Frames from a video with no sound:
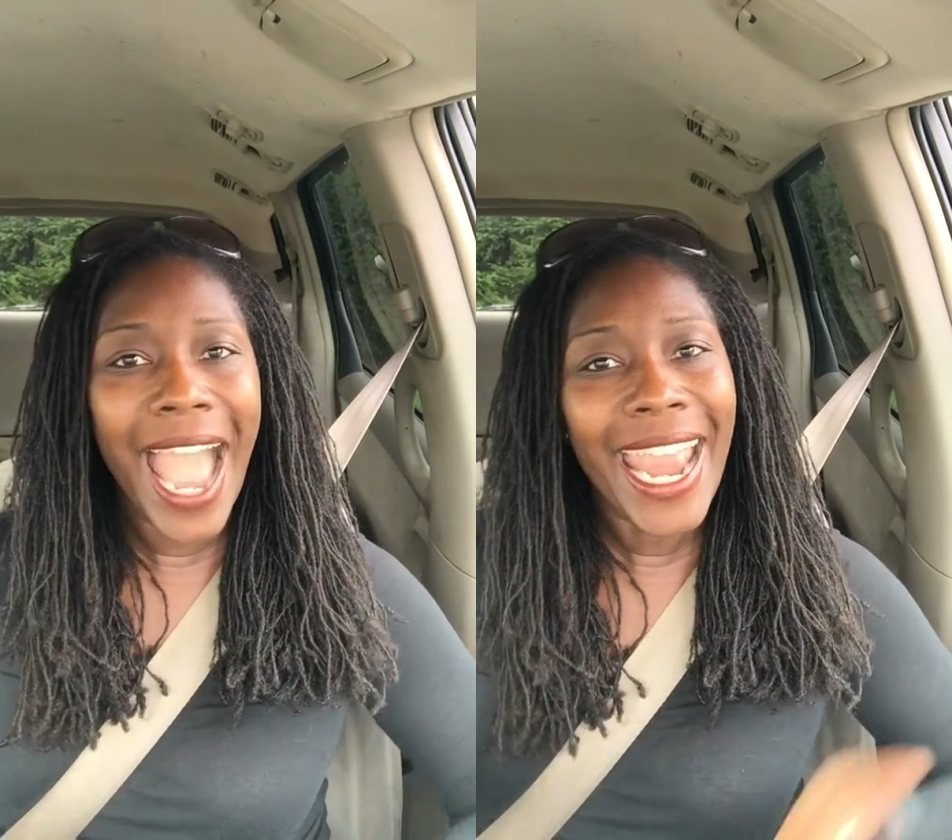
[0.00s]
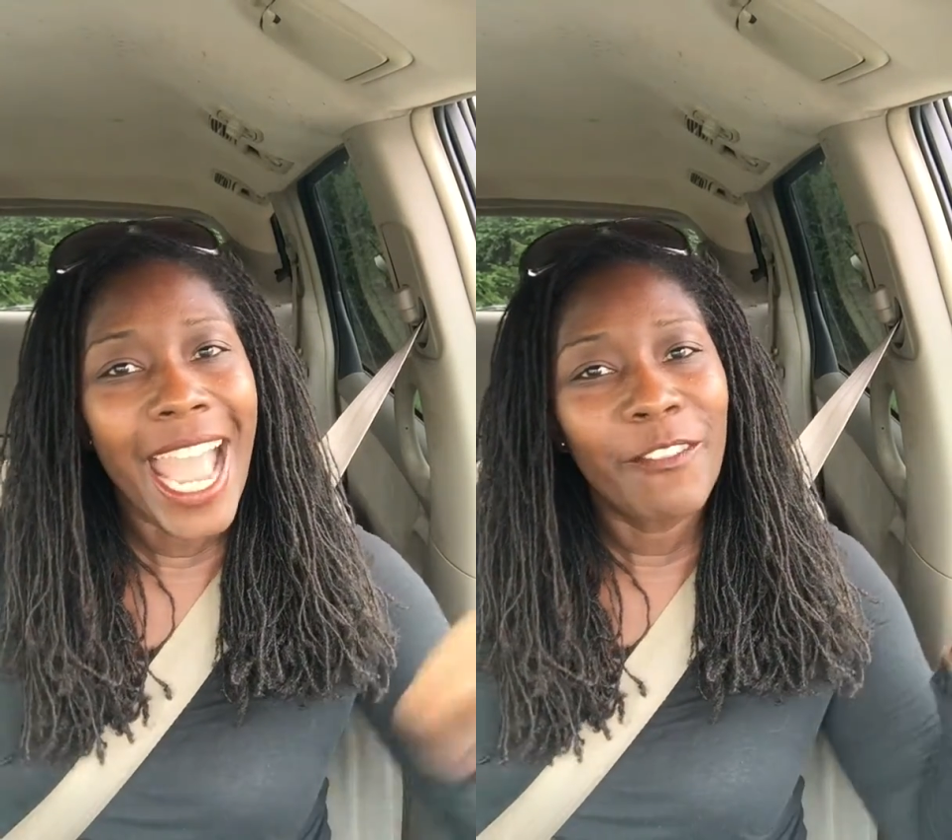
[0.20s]

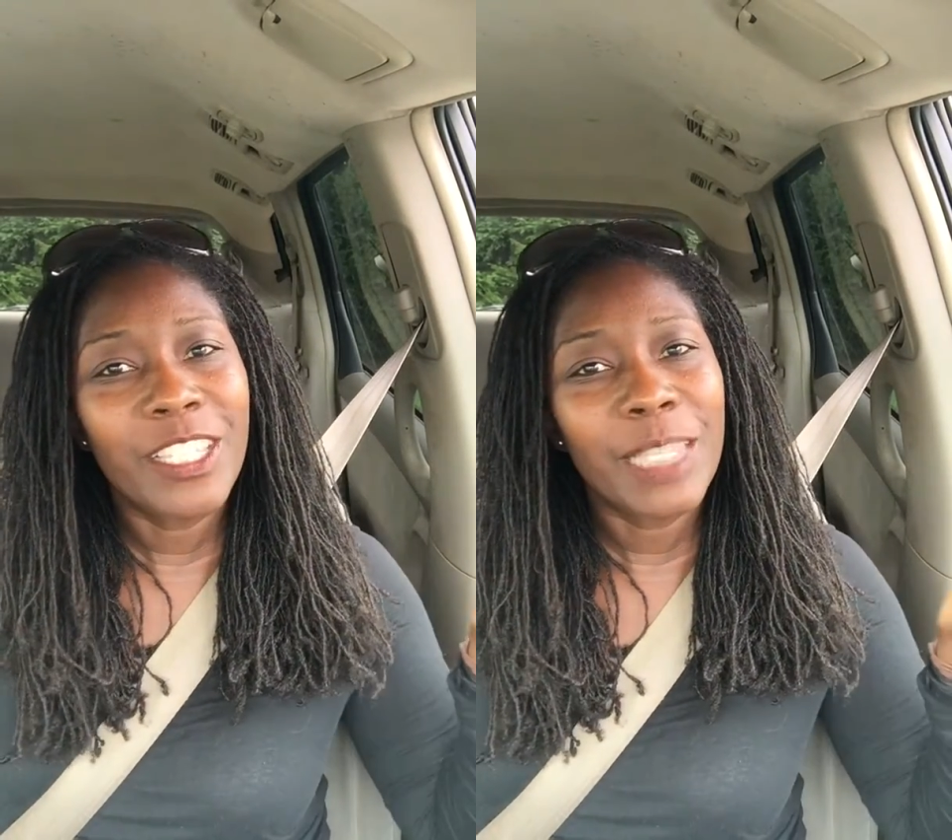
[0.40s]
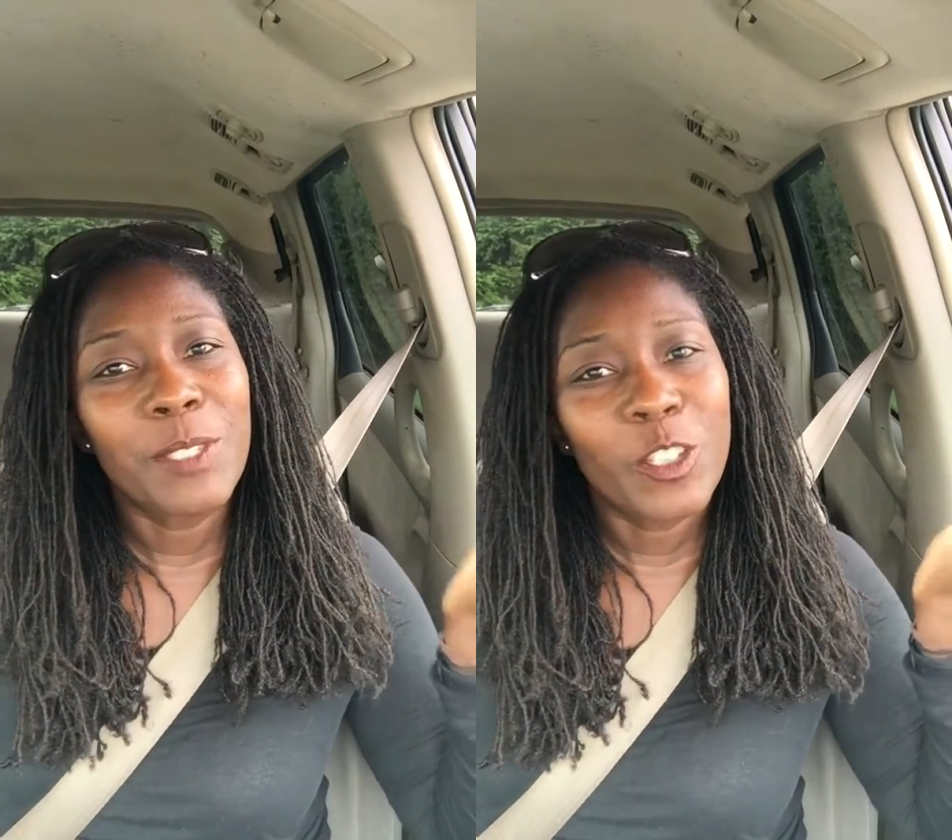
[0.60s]
I have
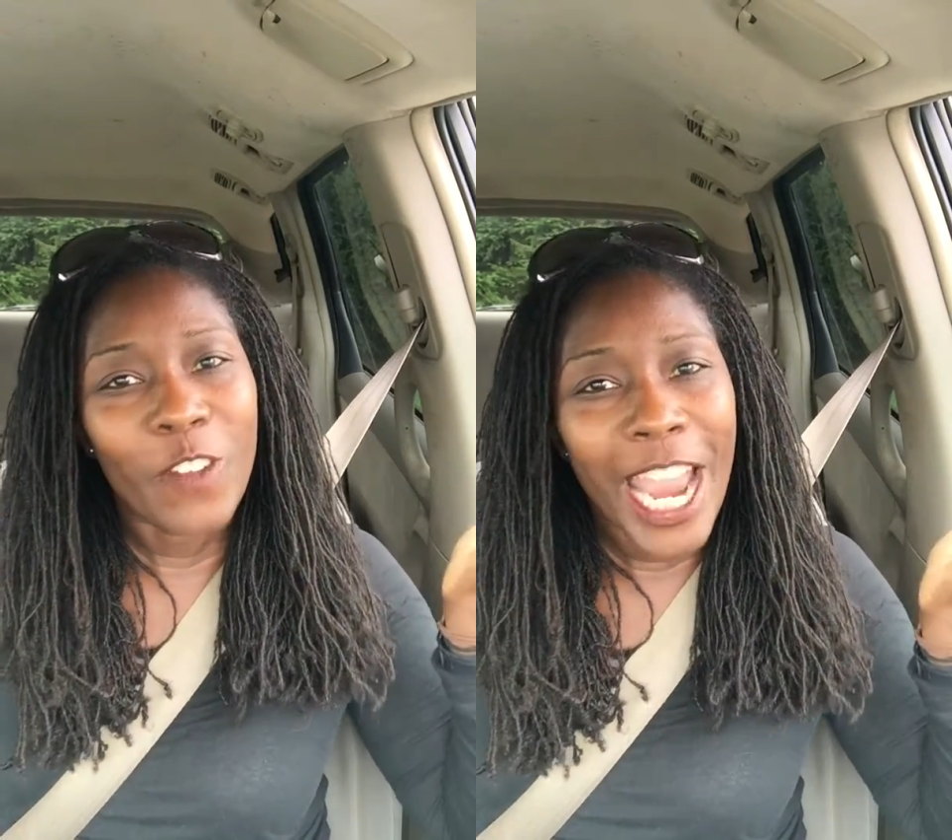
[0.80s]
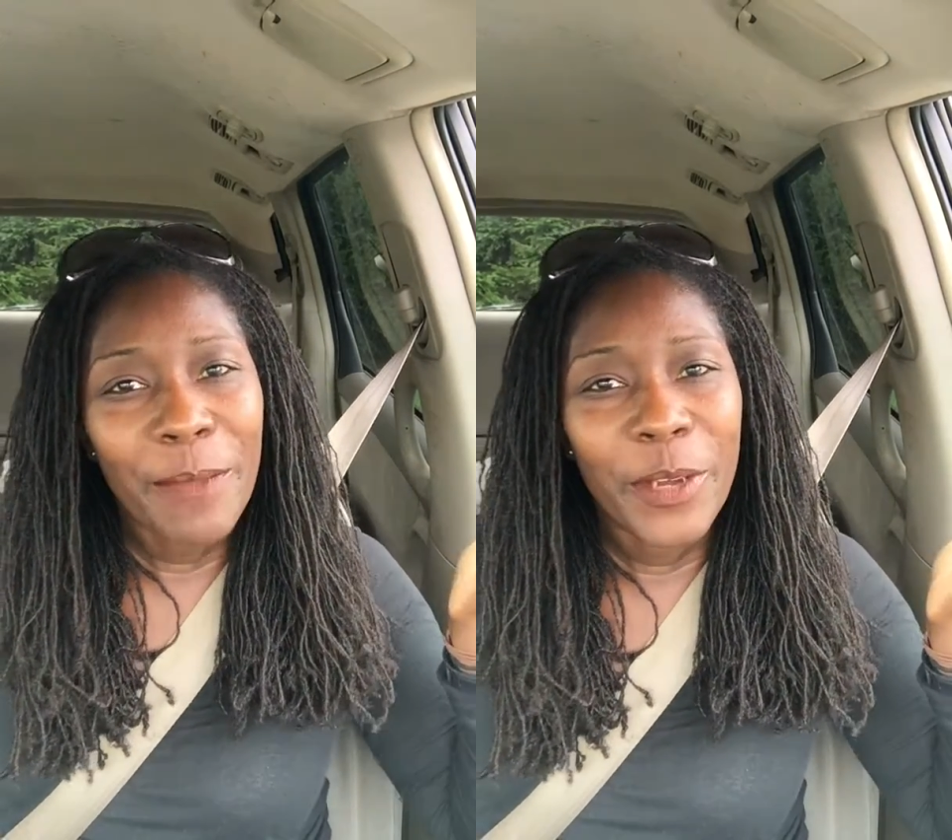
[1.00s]
a
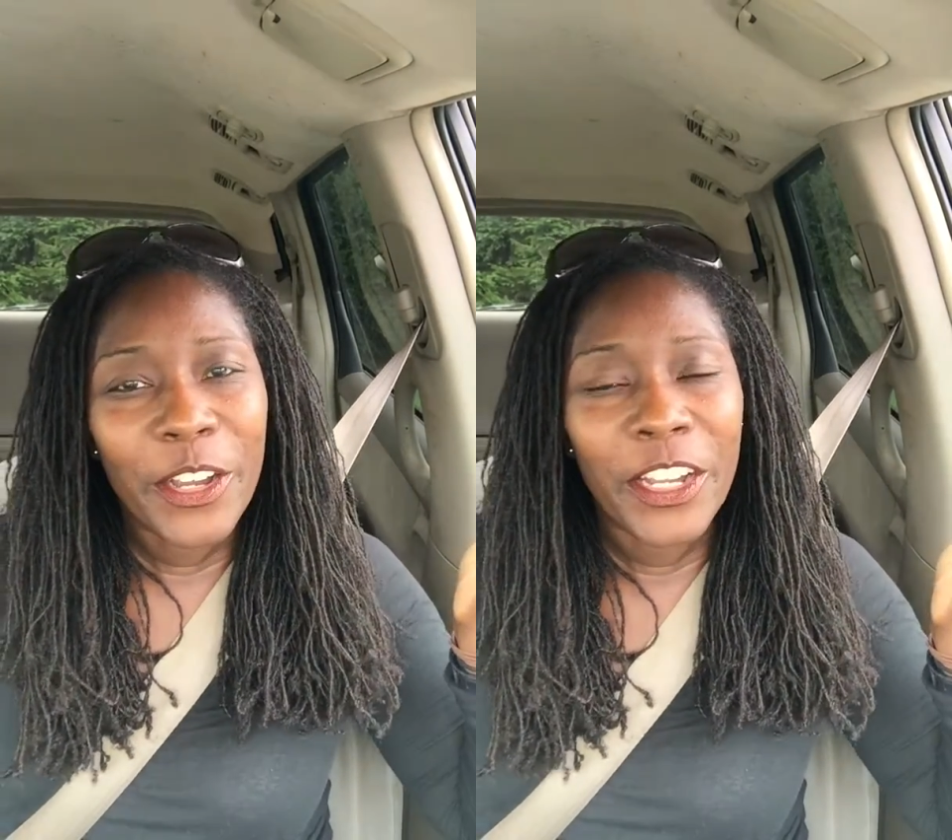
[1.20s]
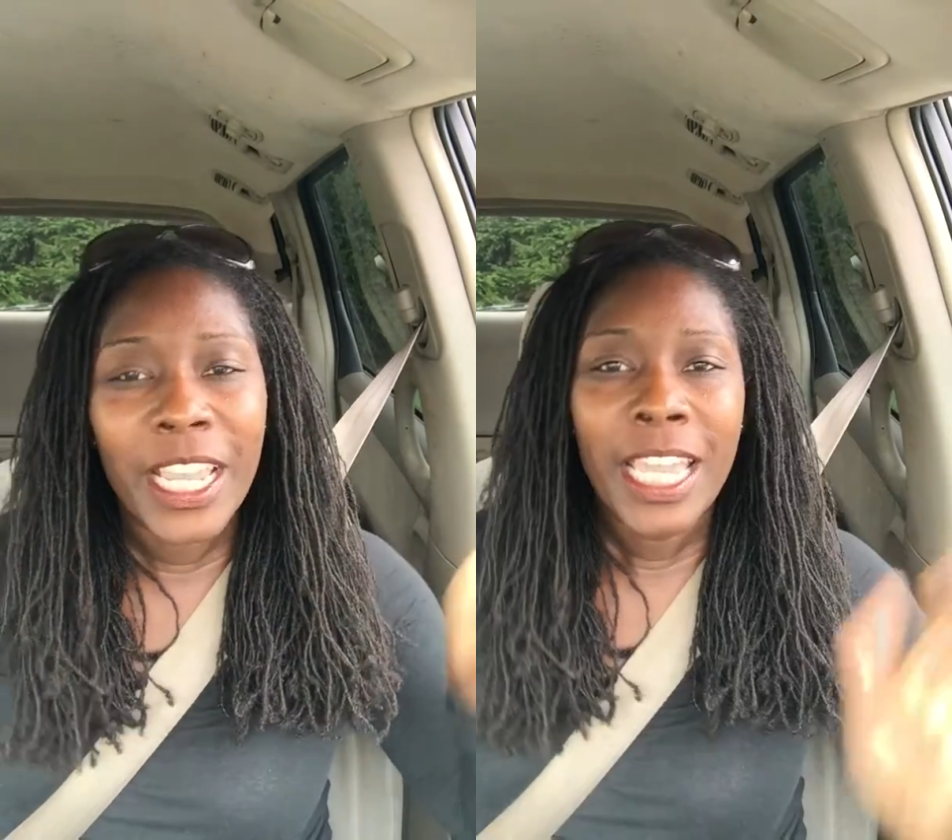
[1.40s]

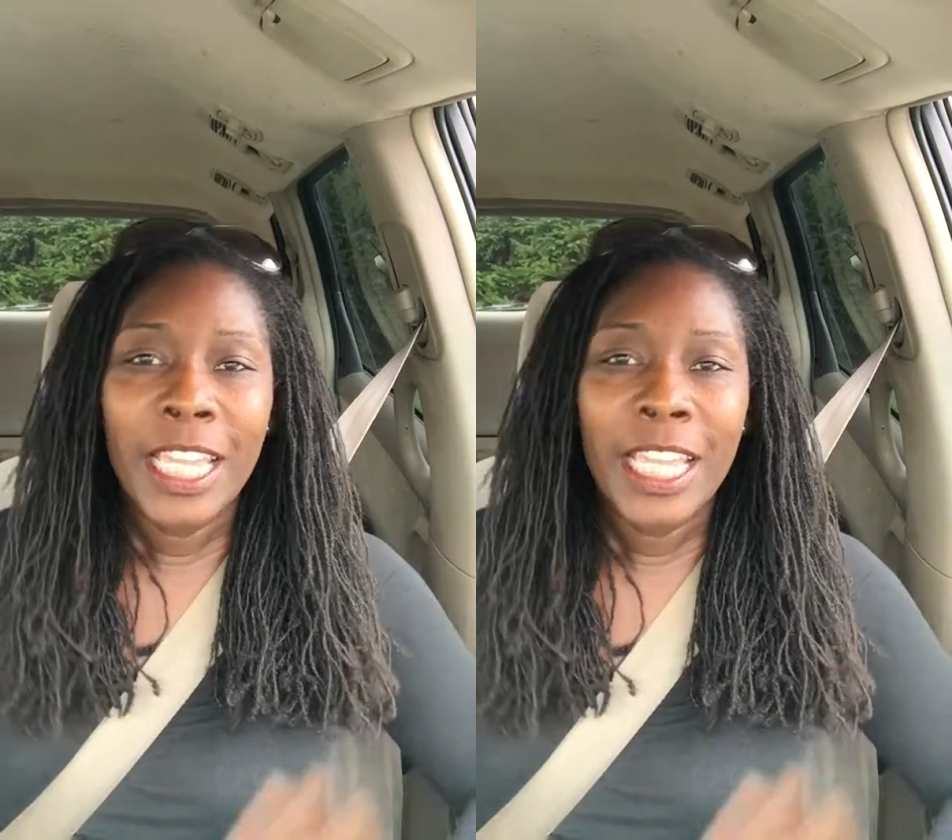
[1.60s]
subscriber.